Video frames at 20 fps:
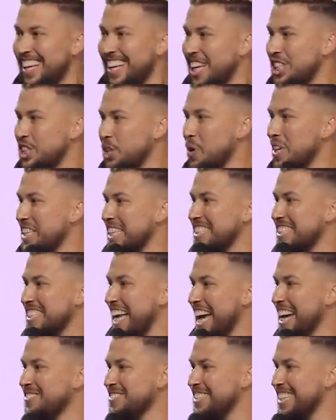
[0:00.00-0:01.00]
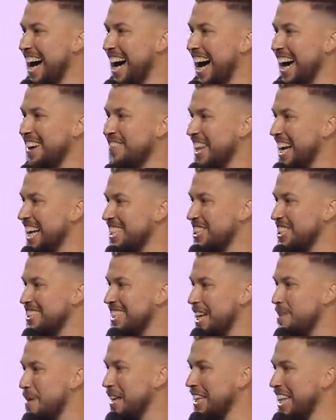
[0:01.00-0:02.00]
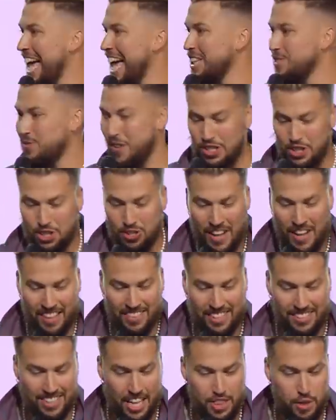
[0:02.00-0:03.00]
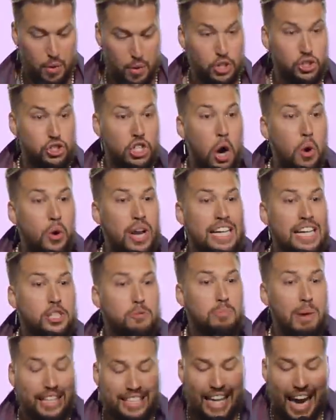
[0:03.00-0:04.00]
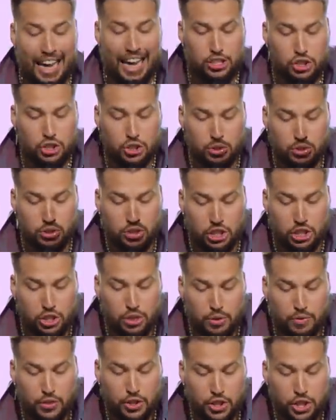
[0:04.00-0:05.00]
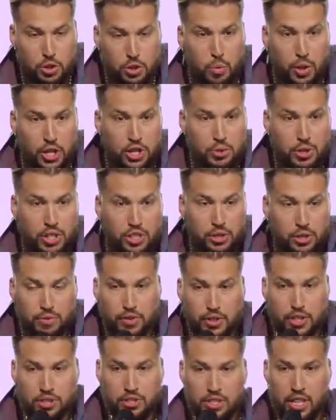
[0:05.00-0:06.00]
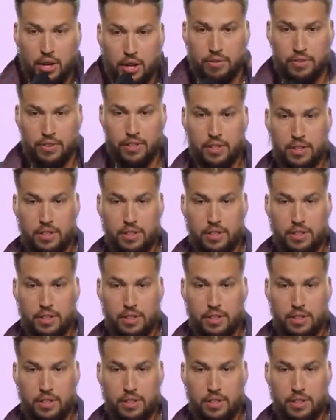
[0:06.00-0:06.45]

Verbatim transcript: So at the same time that I just said my last phrase, you've got this other one. Don't expect angels to do for you what you can do for yourself.